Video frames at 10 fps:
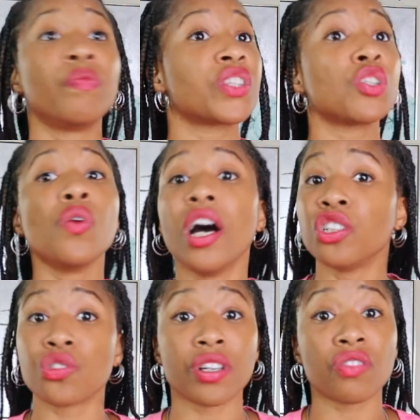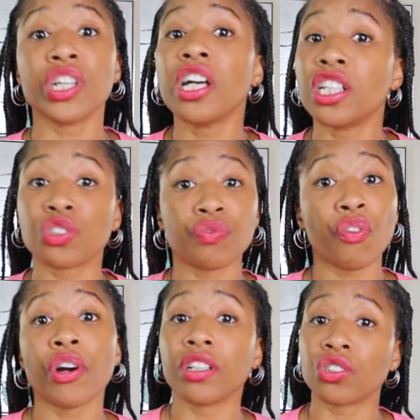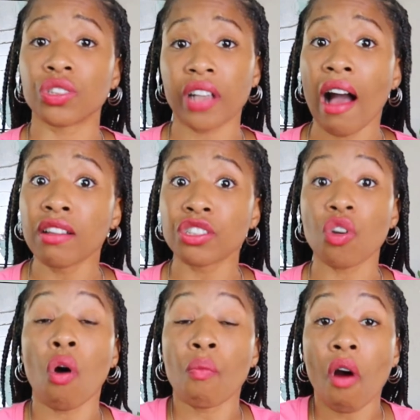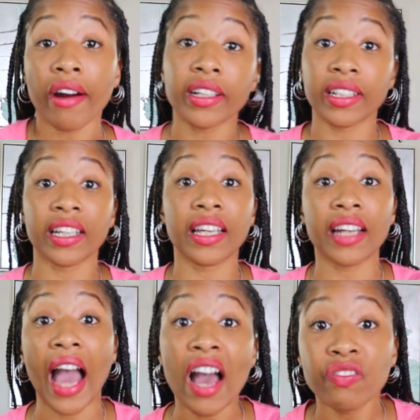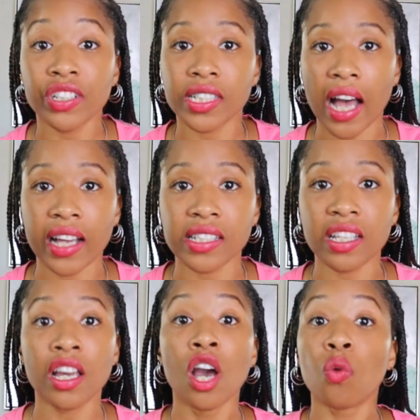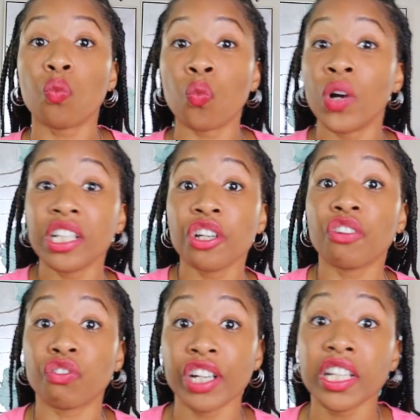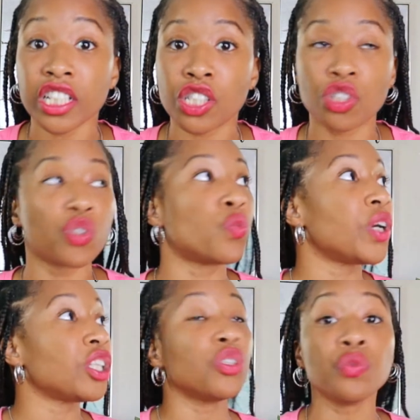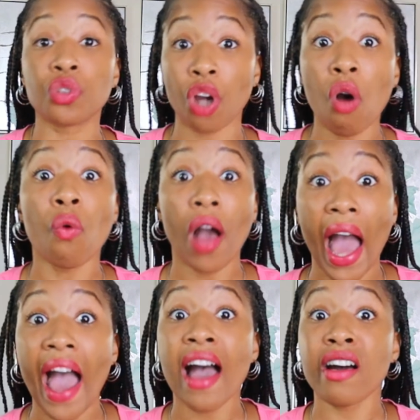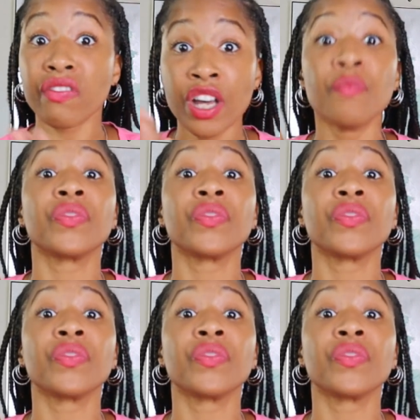$200, $300, $400 on marketing and advertising when your rent is due, when you don't have